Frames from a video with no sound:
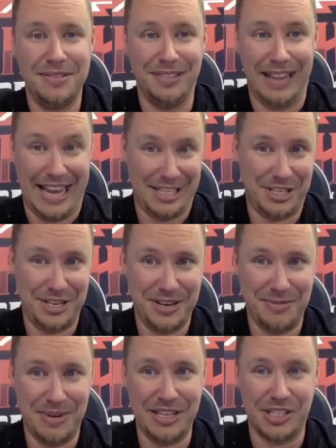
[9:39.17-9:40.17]
last year
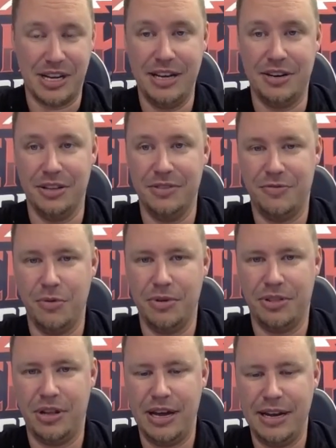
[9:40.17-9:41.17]
when he signed on the
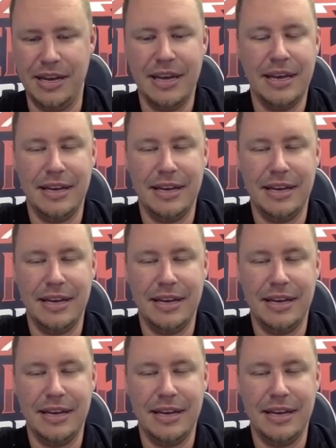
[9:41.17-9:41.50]
fourth line,